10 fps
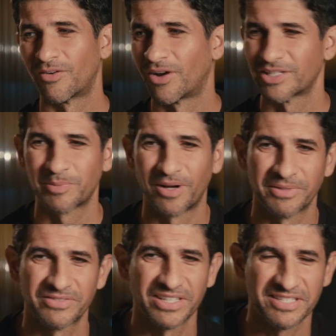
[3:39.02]
Yeah, our
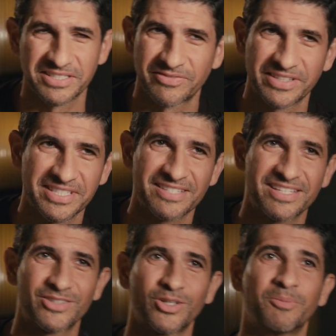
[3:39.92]
art department have done such a
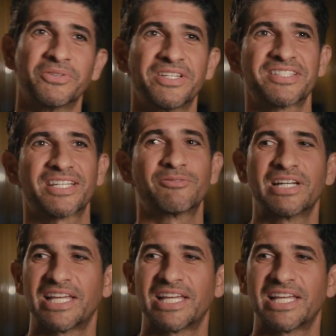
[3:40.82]
fantastic job on this.